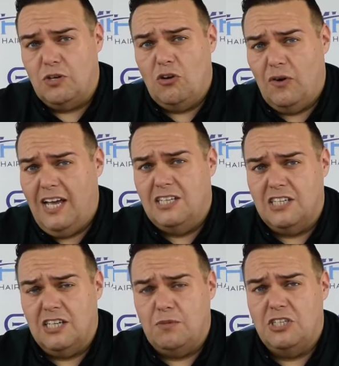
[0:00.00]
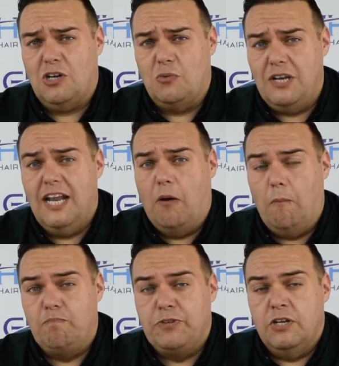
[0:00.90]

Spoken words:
your head's going to be so numb,